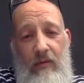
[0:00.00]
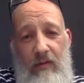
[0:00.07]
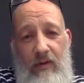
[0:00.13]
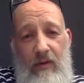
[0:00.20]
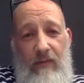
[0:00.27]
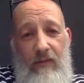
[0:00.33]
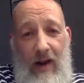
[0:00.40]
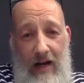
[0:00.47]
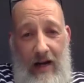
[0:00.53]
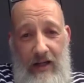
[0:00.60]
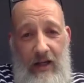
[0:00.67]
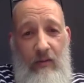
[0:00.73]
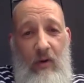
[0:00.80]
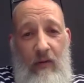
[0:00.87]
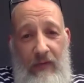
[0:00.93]
the
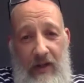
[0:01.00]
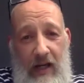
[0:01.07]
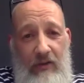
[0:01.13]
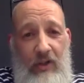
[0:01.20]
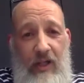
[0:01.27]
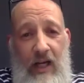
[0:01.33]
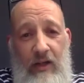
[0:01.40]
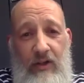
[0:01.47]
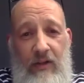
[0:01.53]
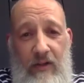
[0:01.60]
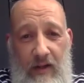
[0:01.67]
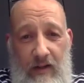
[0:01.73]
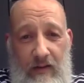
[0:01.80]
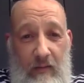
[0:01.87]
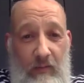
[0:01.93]
value of the education
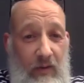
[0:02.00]
system.